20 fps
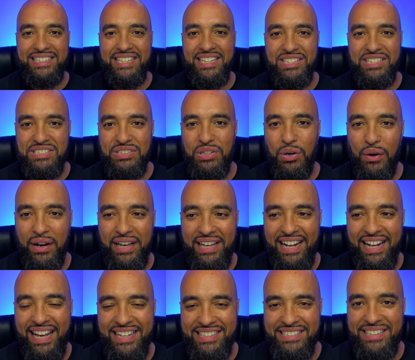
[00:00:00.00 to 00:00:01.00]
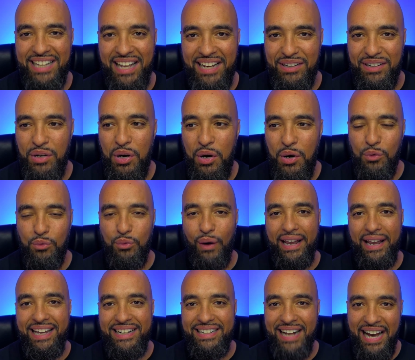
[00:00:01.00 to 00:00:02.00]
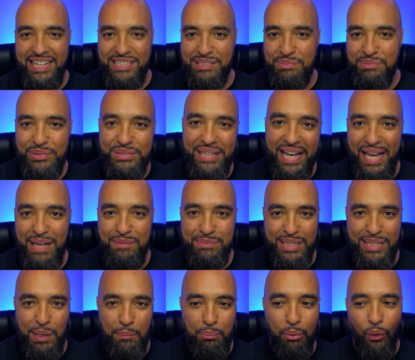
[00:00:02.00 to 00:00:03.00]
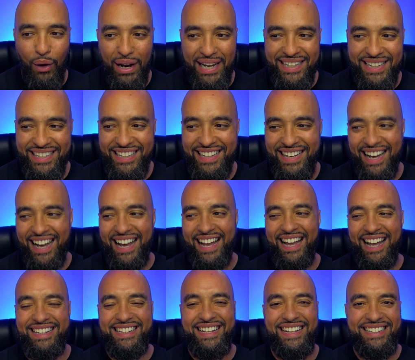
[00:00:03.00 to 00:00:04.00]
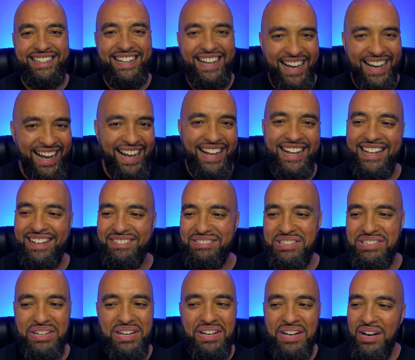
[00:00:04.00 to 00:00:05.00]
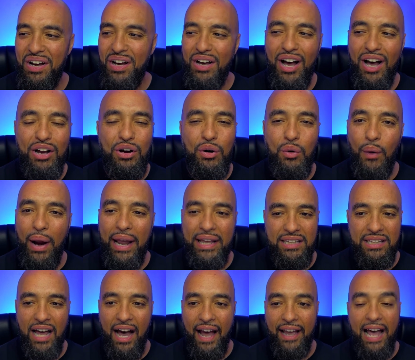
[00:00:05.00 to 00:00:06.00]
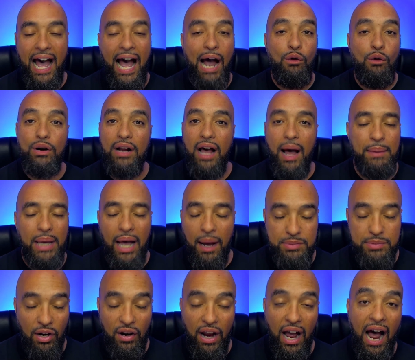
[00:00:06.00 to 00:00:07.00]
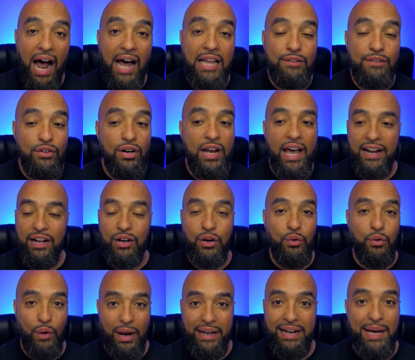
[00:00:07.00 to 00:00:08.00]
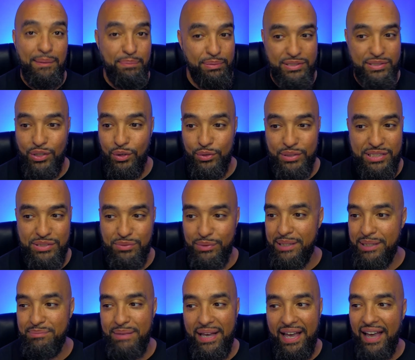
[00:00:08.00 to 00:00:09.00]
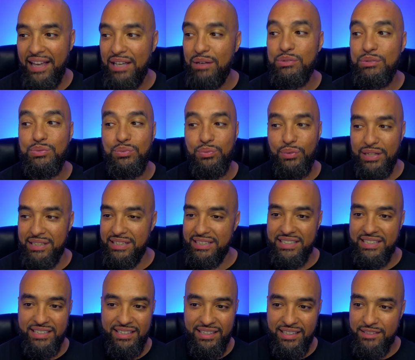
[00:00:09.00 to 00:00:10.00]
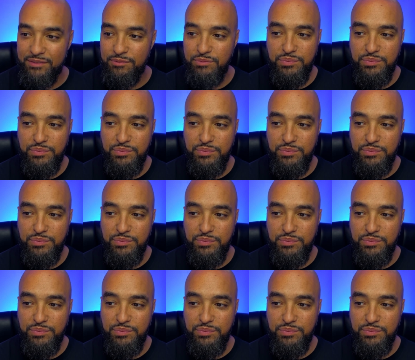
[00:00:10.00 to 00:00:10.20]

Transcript: a story has like recognizable names and a point? That was a great line. Oliver had a great episode this week, man. He was really good.